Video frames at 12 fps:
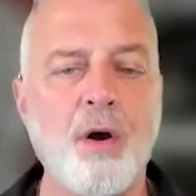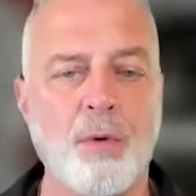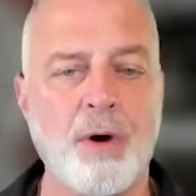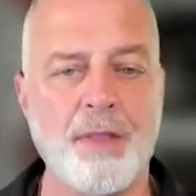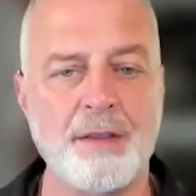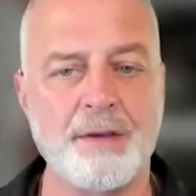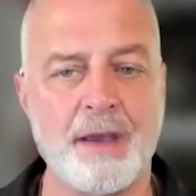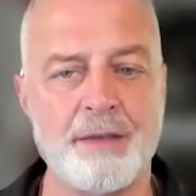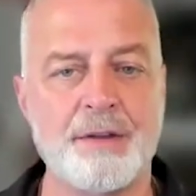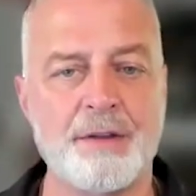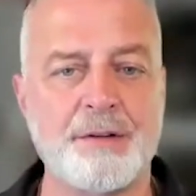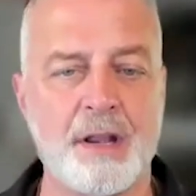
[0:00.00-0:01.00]
when they
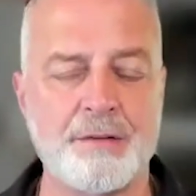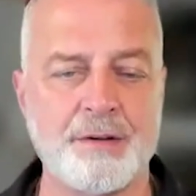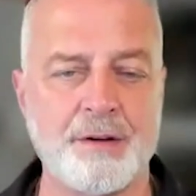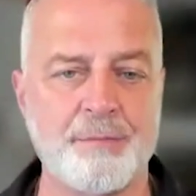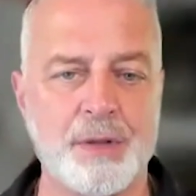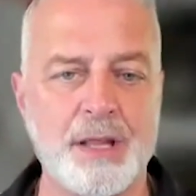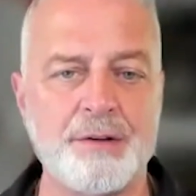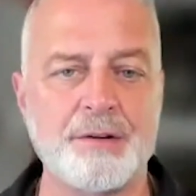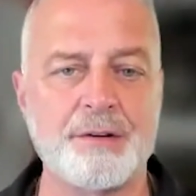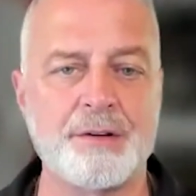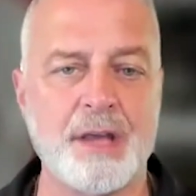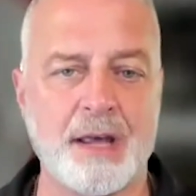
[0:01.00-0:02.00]
take this sensitive
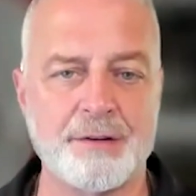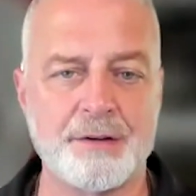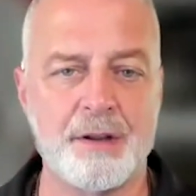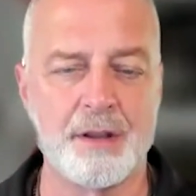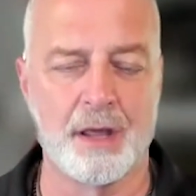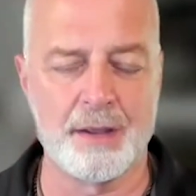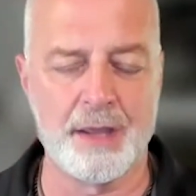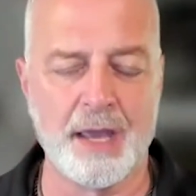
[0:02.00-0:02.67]
places test uh,